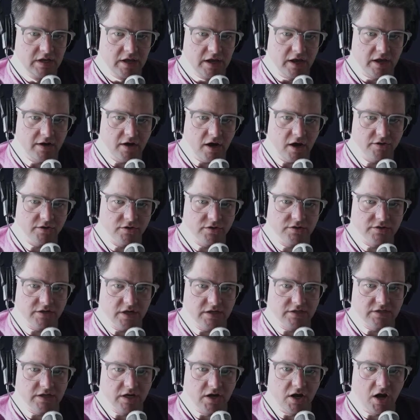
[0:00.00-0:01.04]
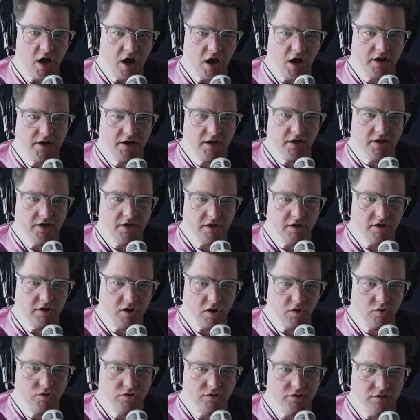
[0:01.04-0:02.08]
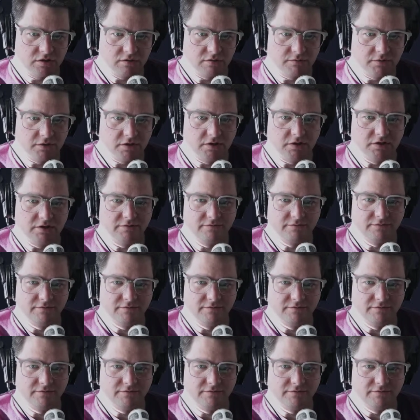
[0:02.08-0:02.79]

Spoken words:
and others as non-negotiable